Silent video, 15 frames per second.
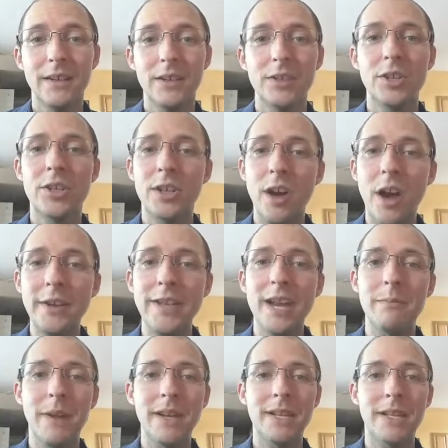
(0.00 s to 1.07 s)
just contact
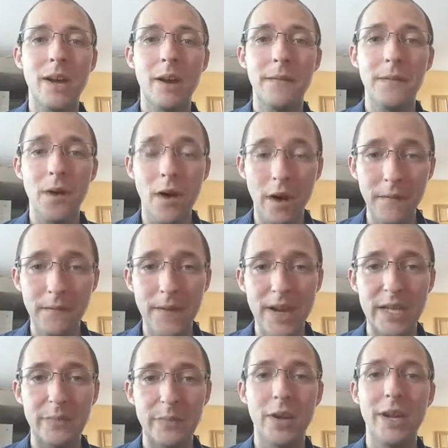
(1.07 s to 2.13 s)
myself on
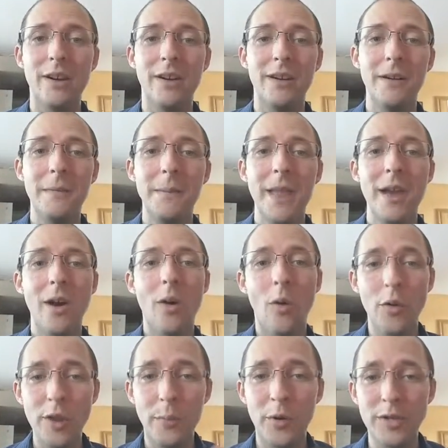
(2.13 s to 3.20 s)
Facebook here
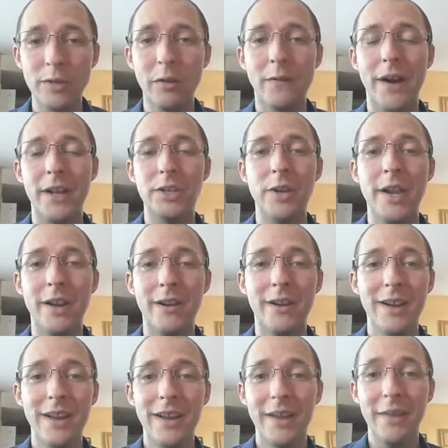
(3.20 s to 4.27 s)
or the person who invited you
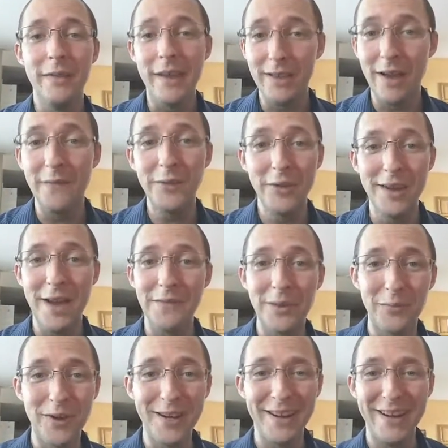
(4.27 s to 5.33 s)
here. They loved you enough to
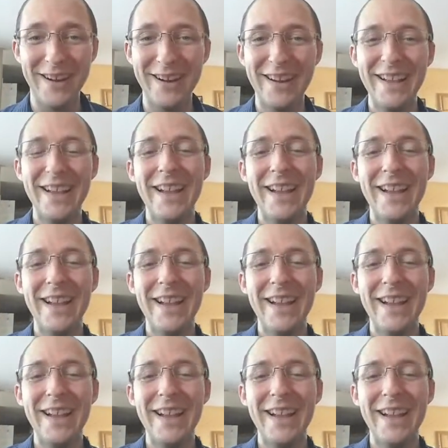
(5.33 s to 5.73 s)
bring you here.